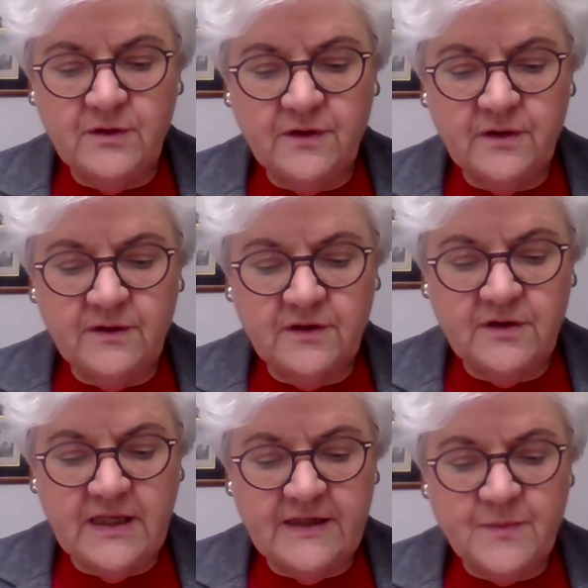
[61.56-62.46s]
that the,
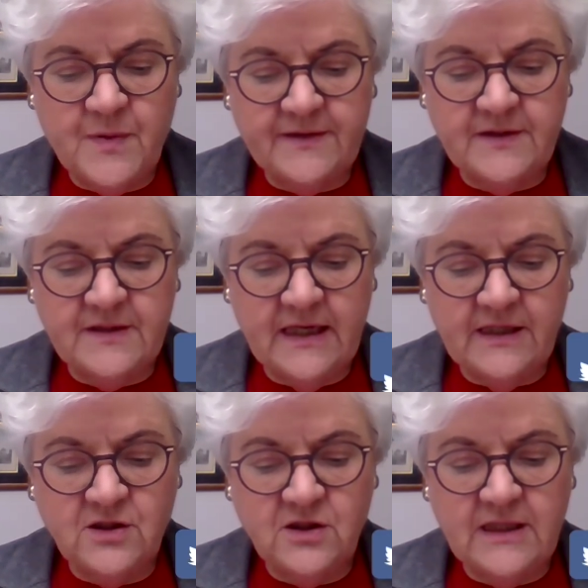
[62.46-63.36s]
today's
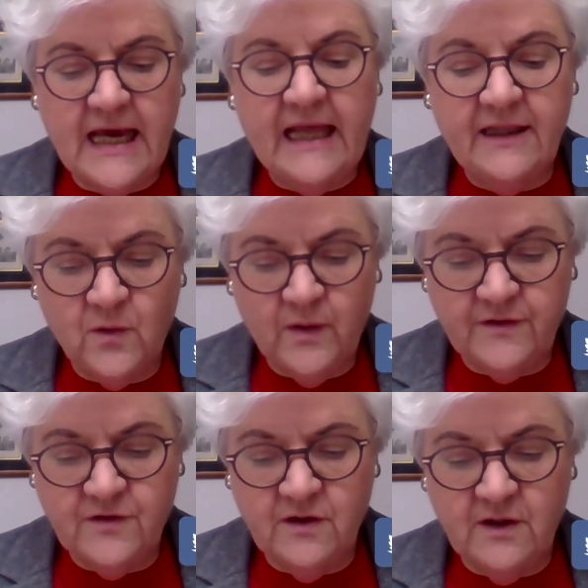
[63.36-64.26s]
presentation and the
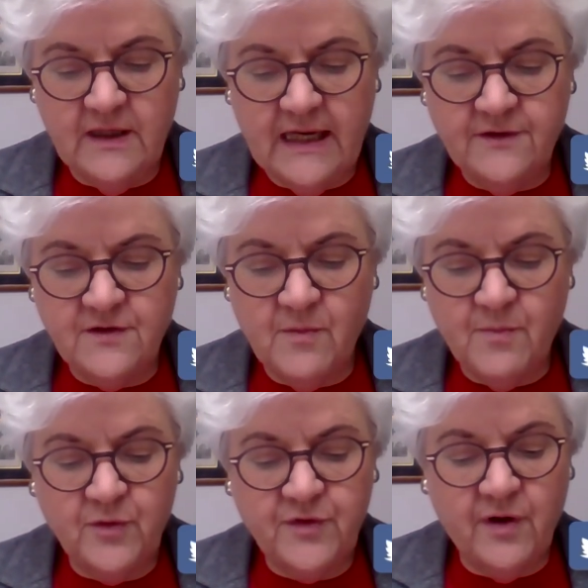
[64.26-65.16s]
question and answer are
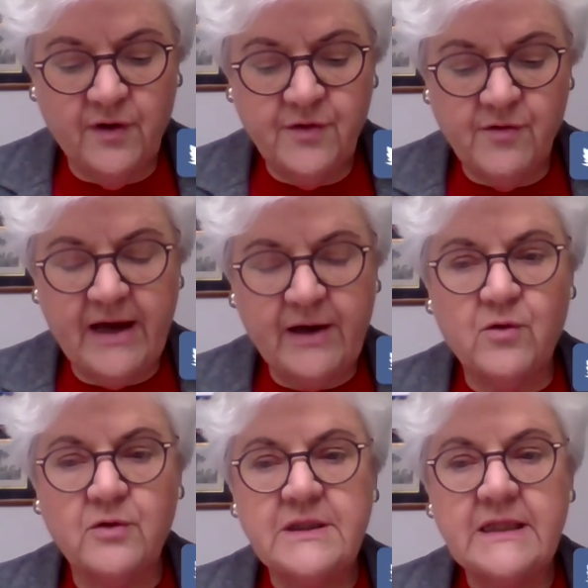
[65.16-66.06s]
both on the
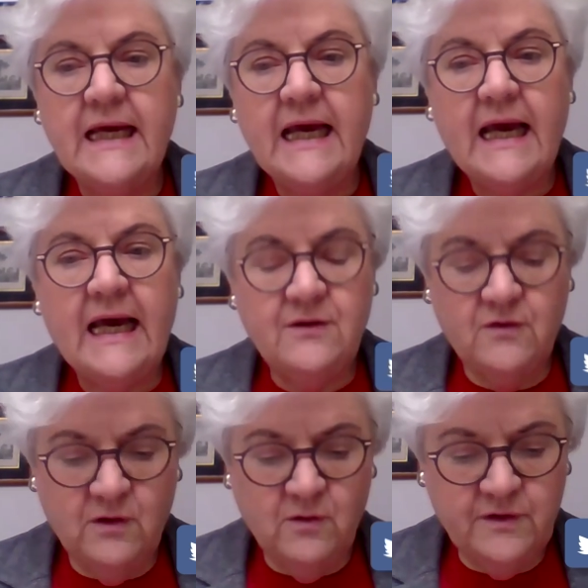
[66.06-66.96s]
record. And you
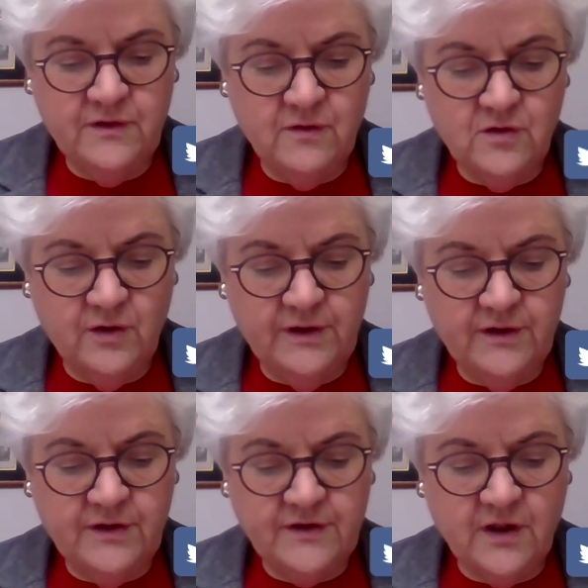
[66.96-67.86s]
can also join the
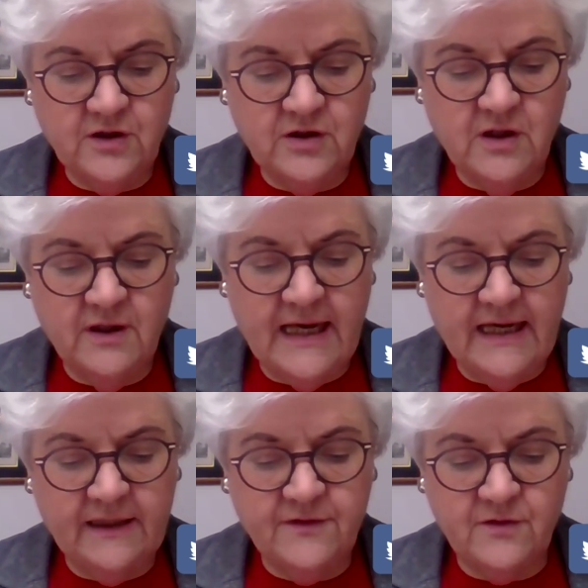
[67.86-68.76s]
discussion on
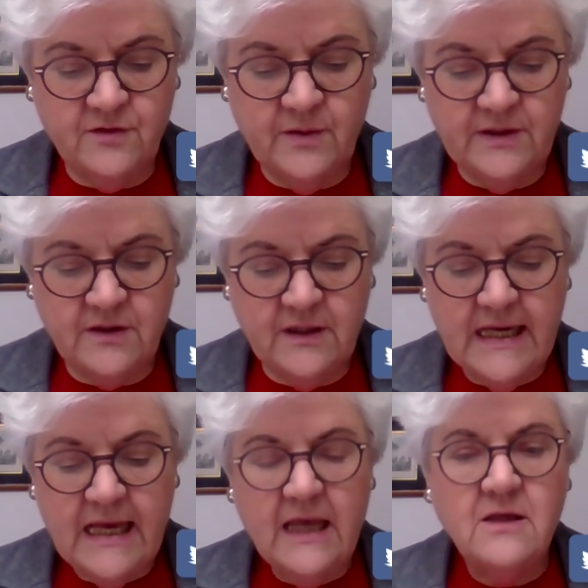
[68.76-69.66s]
X or Twitter
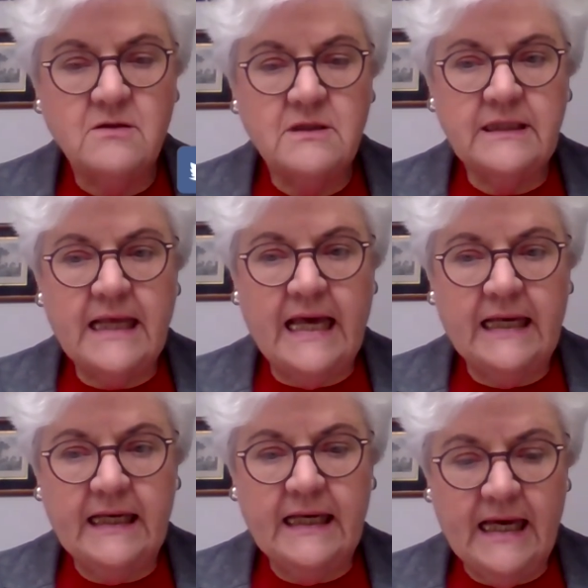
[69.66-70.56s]
using the
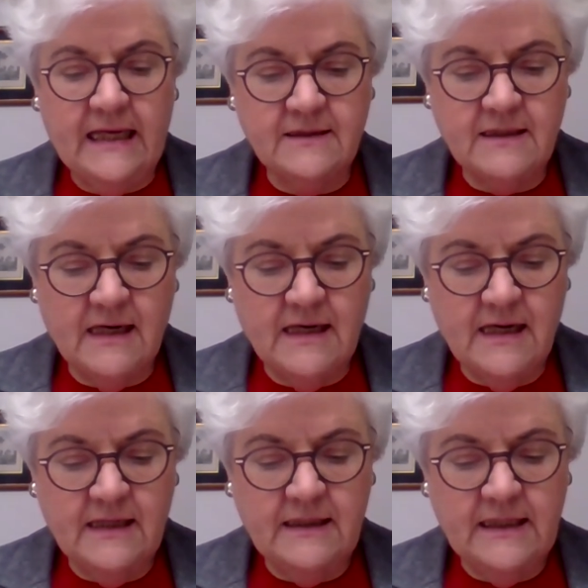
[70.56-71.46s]
handle at I
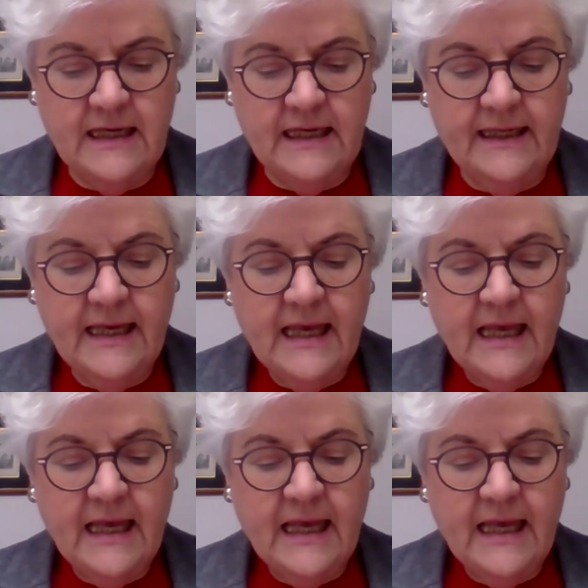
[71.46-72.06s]
I E A.